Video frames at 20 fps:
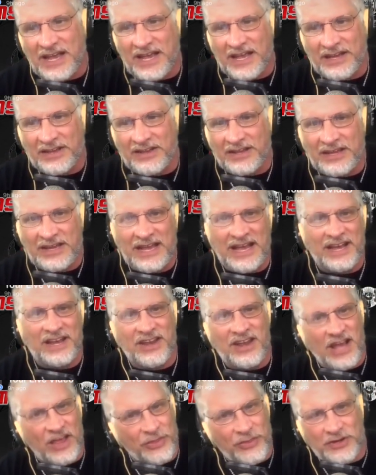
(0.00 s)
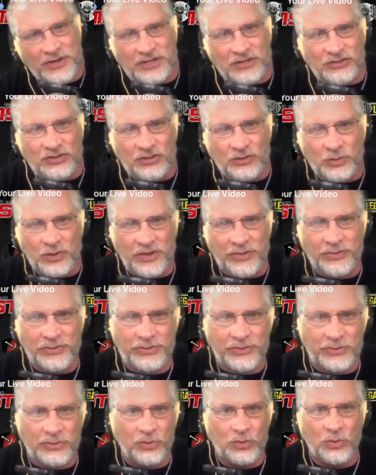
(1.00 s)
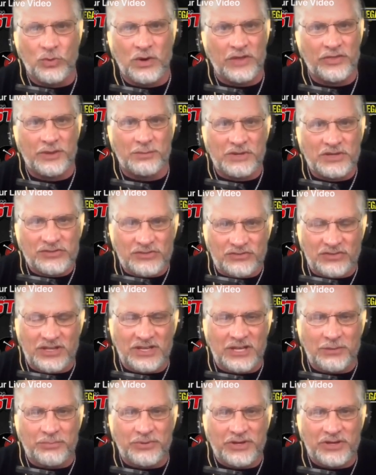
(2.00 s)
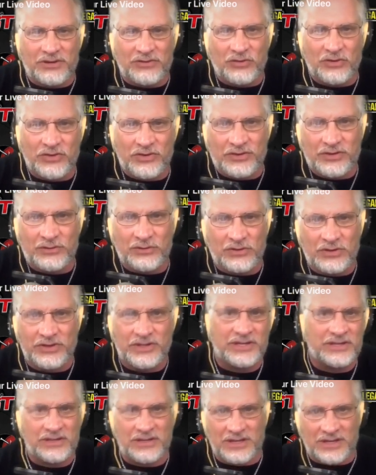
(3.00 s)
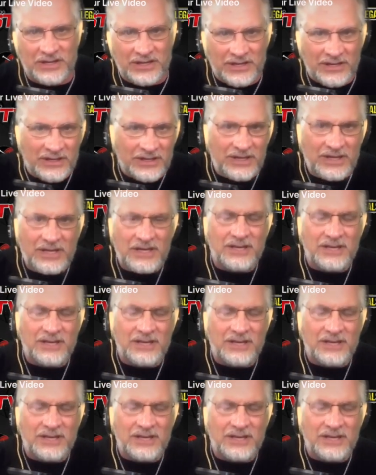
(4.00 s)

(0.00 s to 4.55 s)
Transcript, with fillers: and it had nothing to do with who won the Mister Olympia or the or the uh,